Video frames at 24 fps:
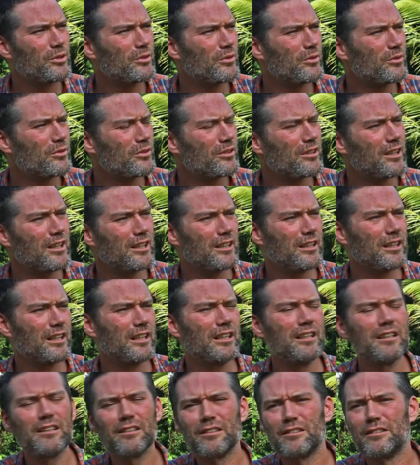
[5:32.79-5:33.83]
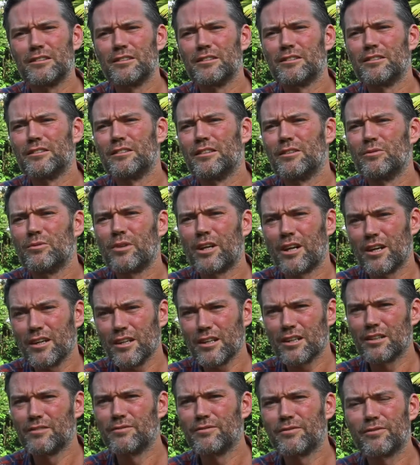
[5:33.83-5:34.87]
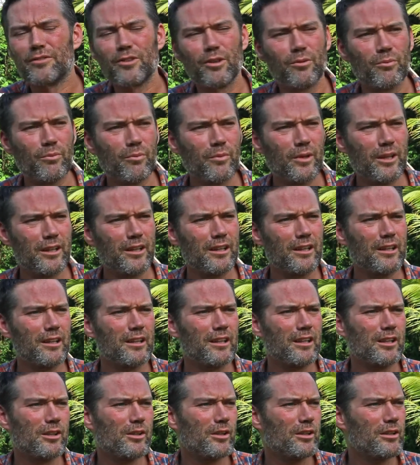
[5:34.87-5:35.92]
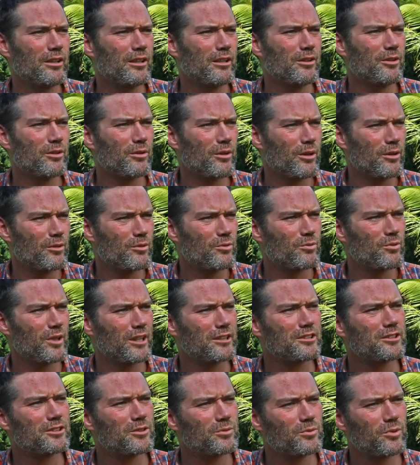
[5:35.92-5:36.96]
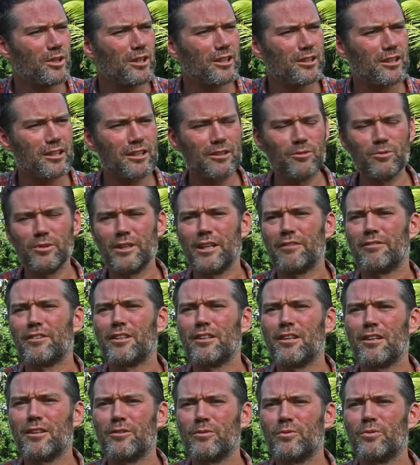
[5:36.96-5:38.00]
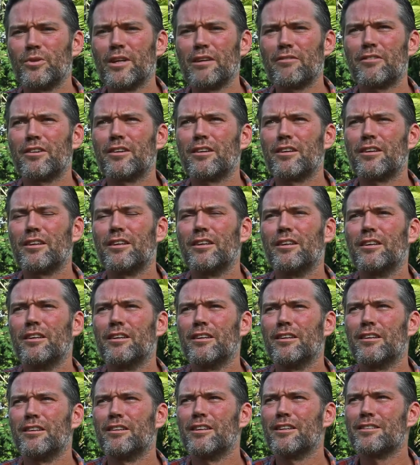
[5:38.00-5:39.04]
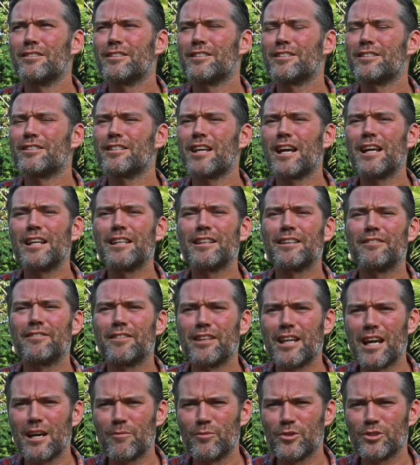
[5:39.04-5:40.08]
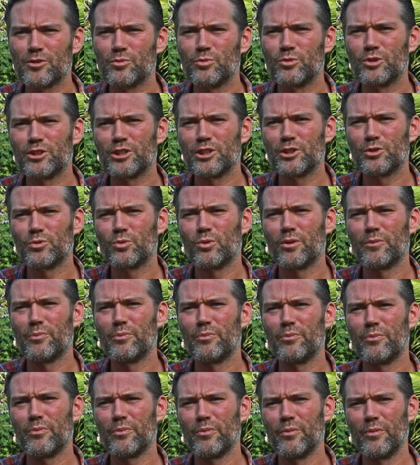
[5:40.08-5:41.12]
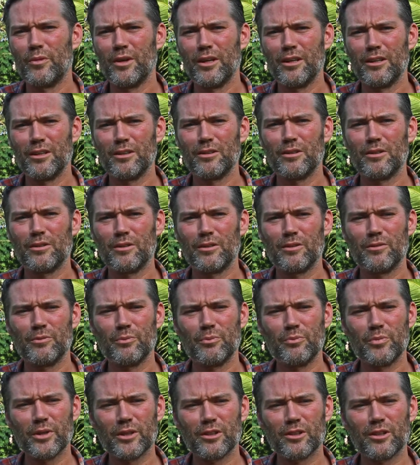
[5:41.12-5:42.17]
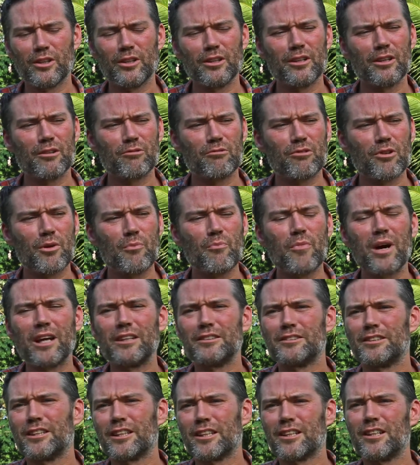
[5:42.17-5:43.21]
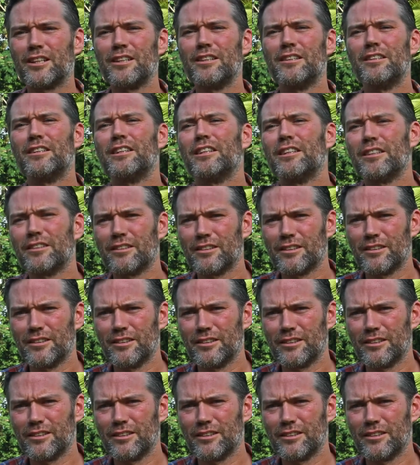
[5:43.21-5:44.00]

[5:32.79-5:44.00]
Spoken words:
certainly in England and where I come from, in the Western world, I think we have an understanding of the Amazon which is one built on a romantic ideal